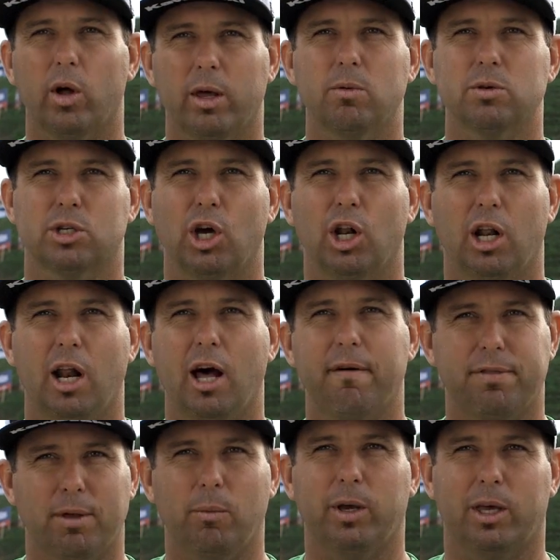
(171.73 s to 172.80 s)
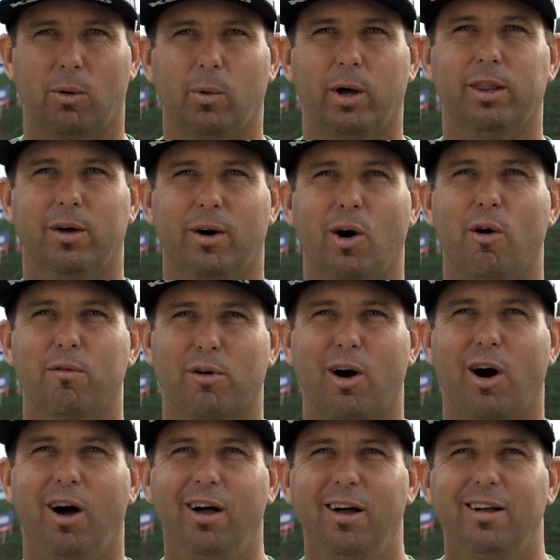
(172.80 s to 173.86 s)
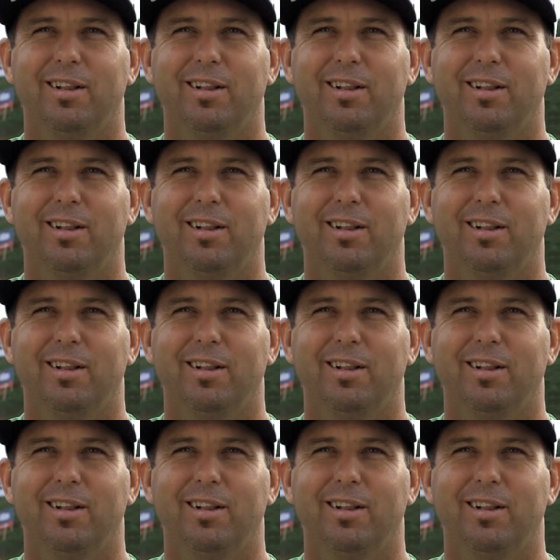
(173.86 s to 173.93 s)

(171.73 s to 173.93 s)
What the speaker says: that was good enough that we could win the overall.